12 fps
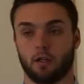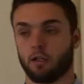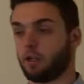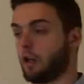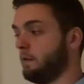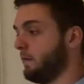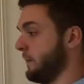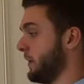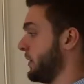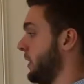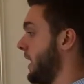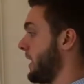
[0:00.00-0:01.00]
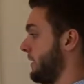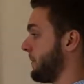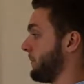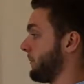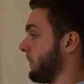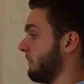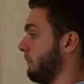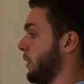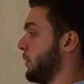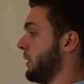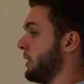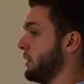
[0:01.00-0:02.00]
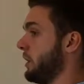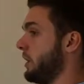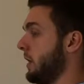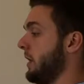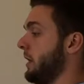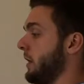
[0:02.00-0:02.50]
So from the side, what we want to do